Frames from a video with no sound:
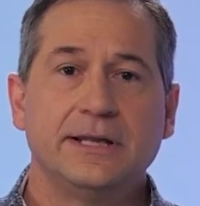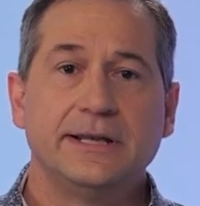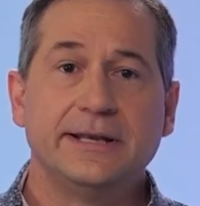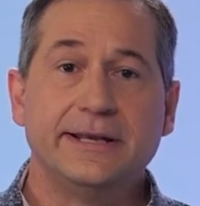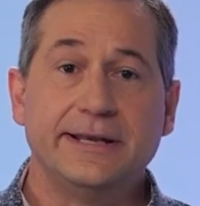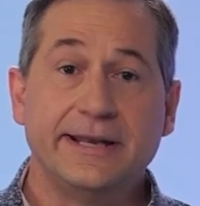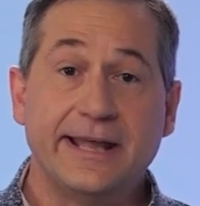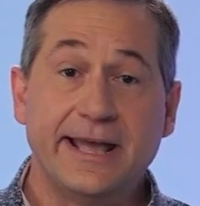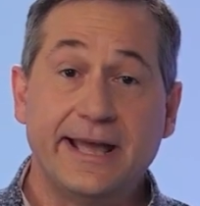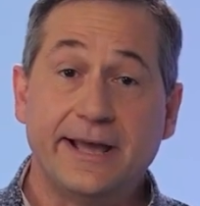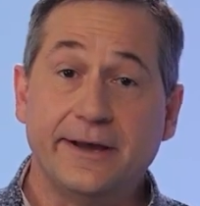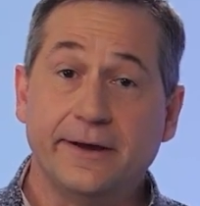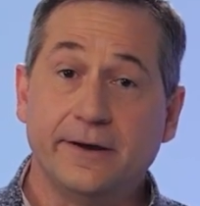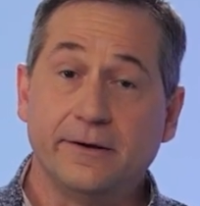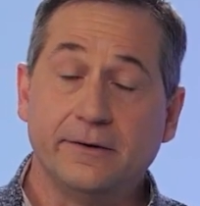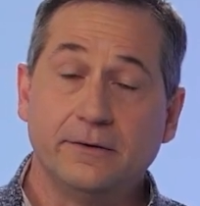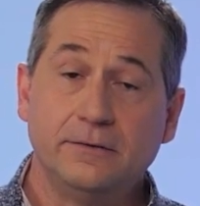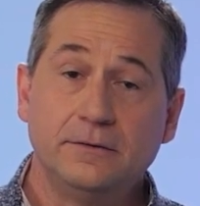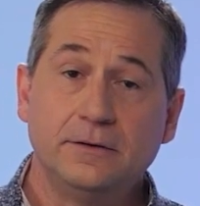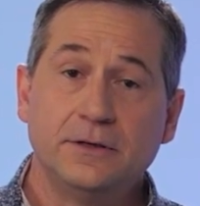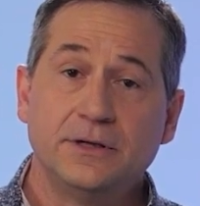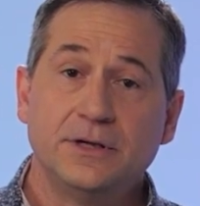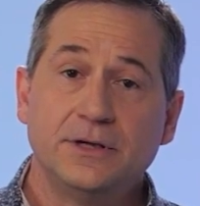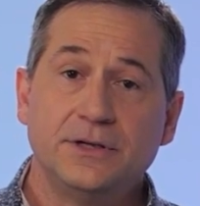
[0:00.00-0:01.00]

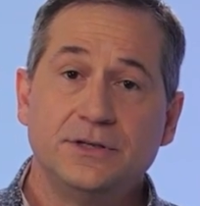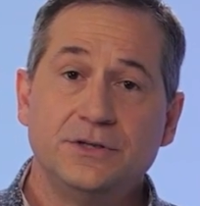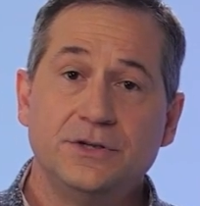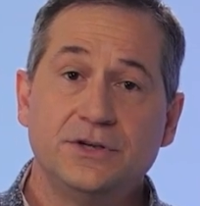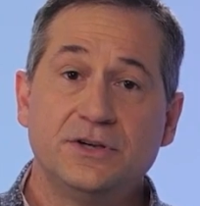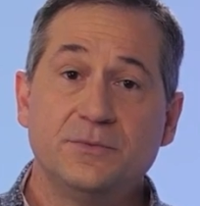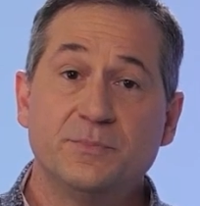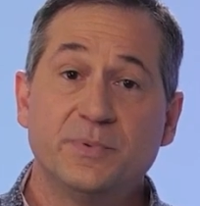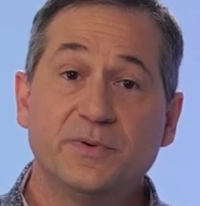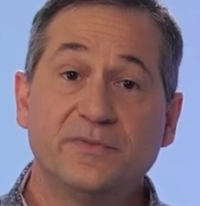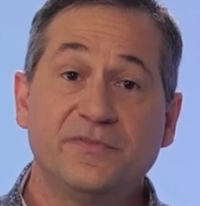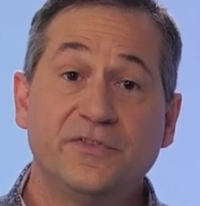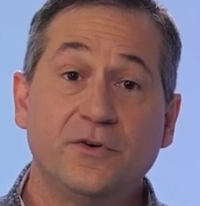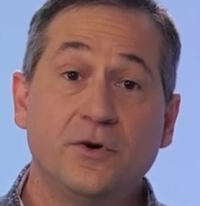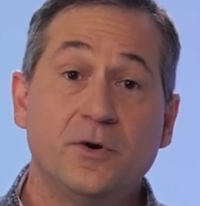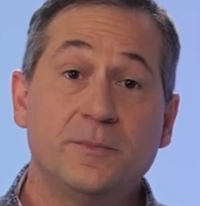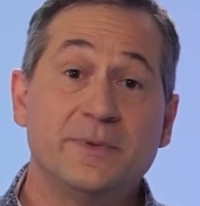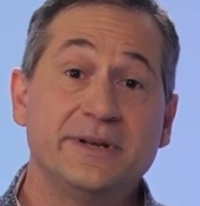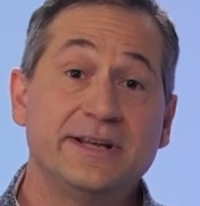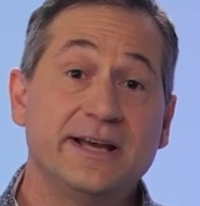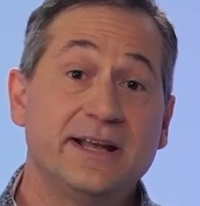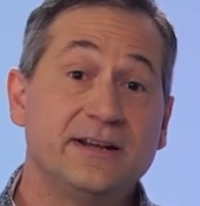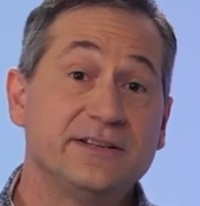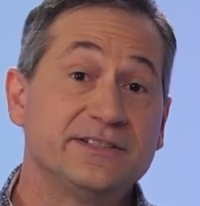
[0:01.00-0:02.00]
Now, you can
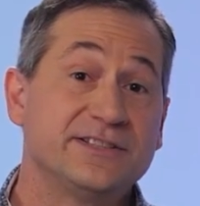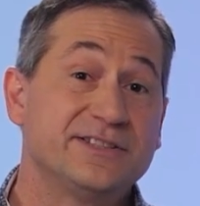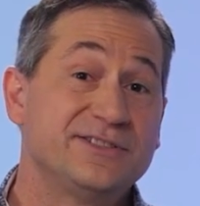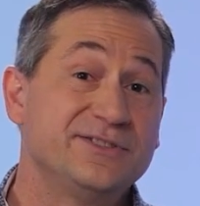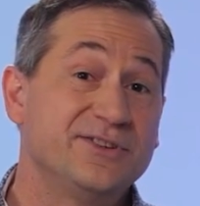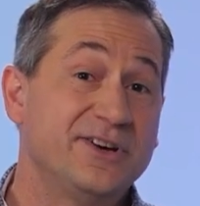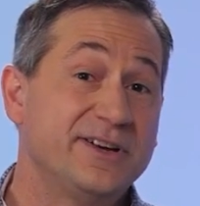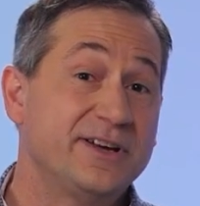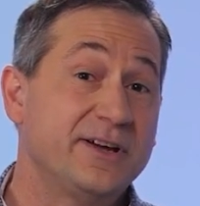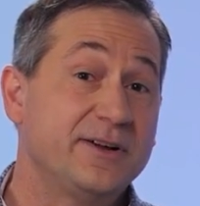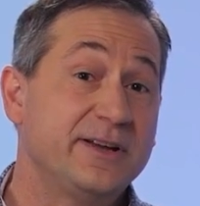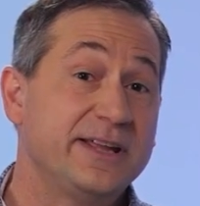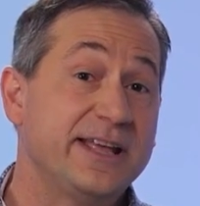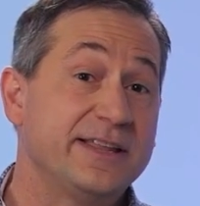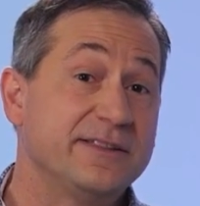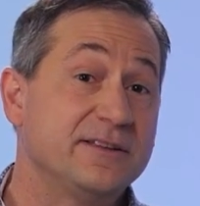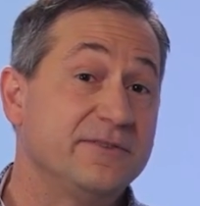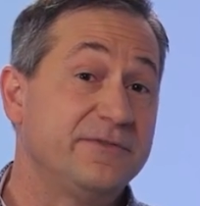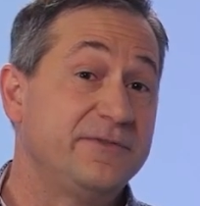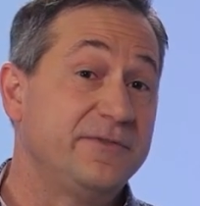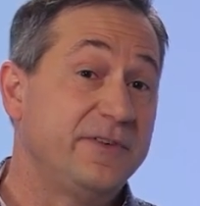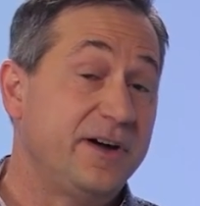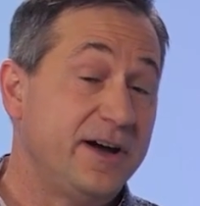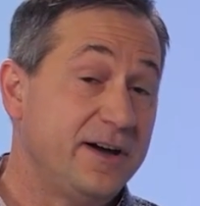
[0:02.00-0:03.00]
perform analysis not only at
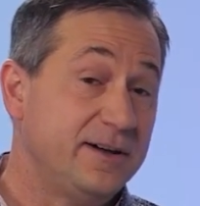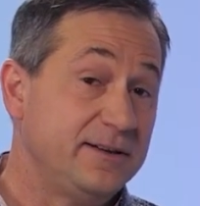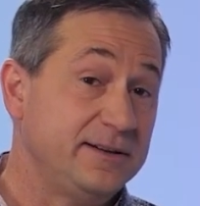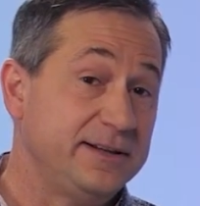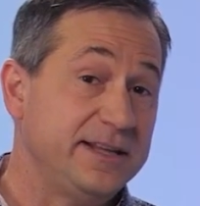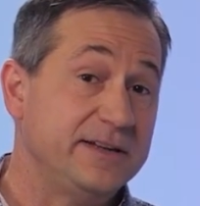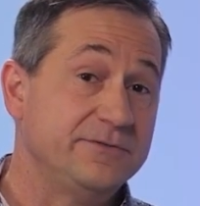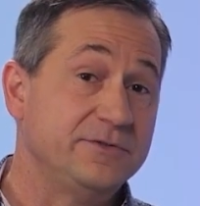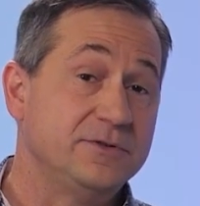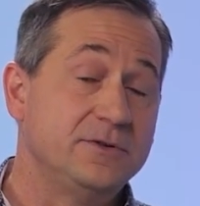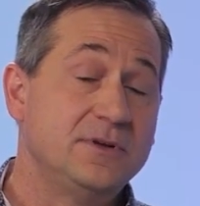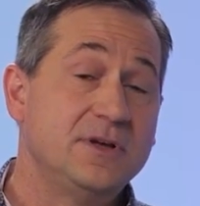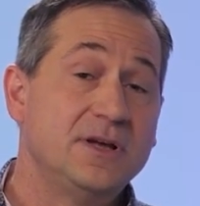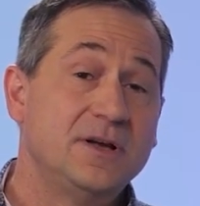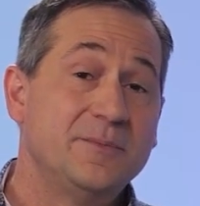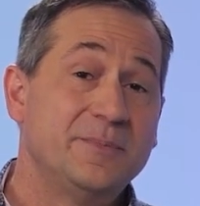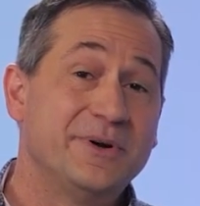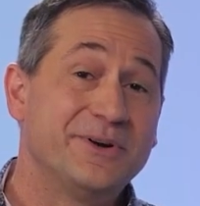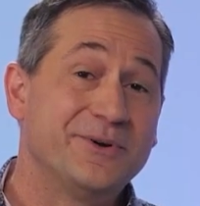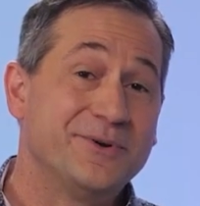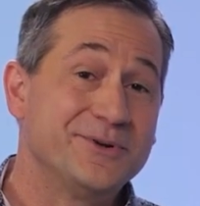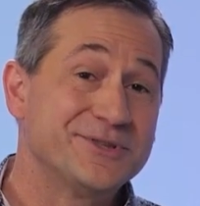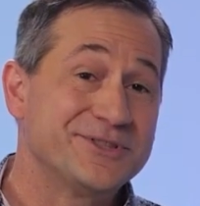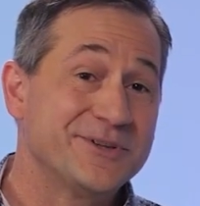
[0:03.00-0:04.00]
the file level,
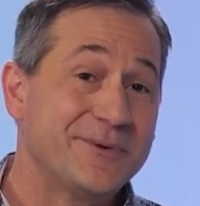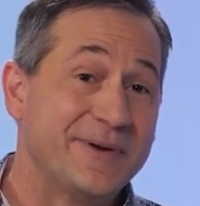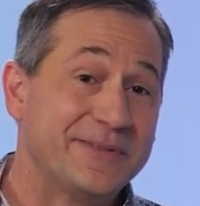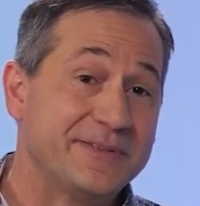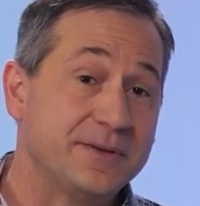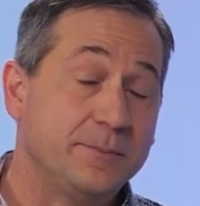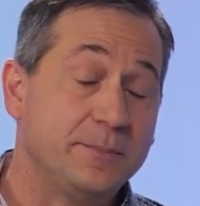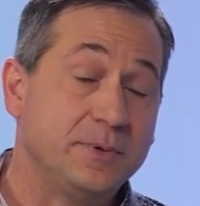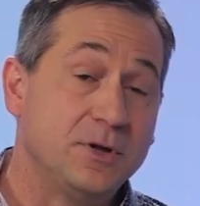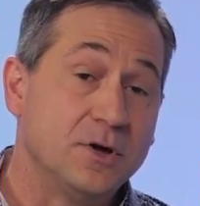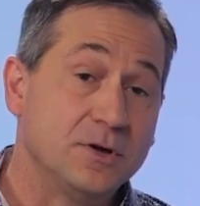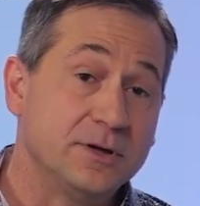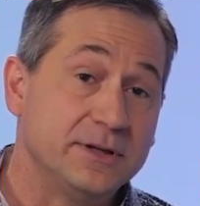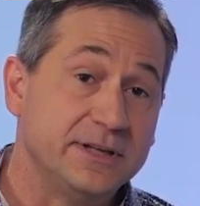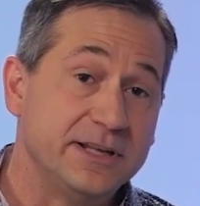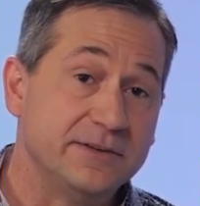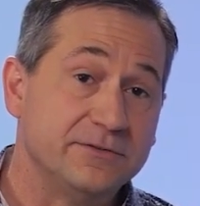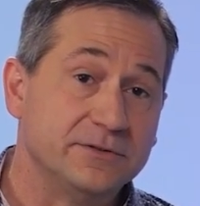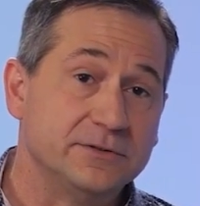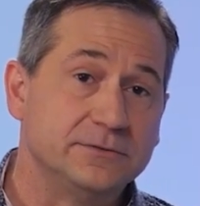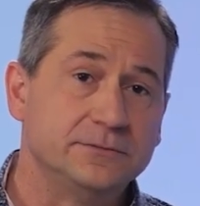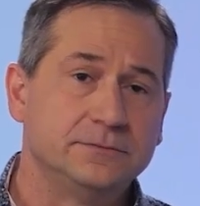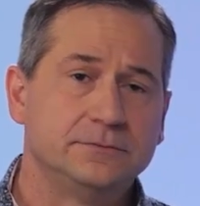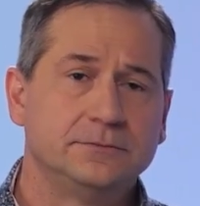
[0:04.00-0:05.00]
but also at the block
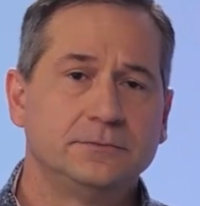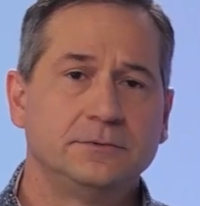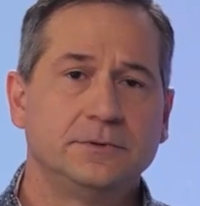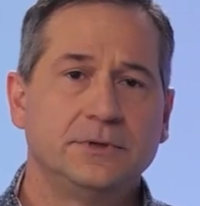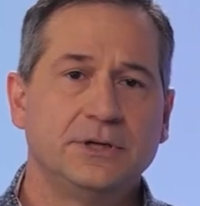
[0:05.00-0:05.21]
level.